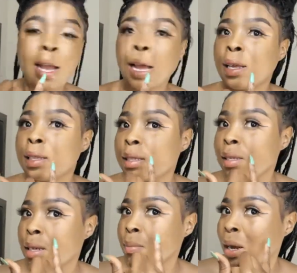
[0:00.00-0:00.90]
I can
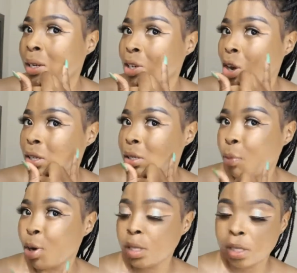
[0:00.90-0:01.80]
see my dark
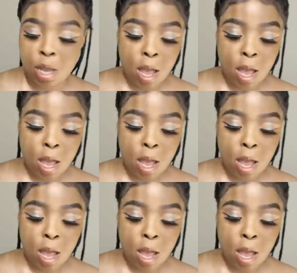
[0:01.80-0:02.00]
spots.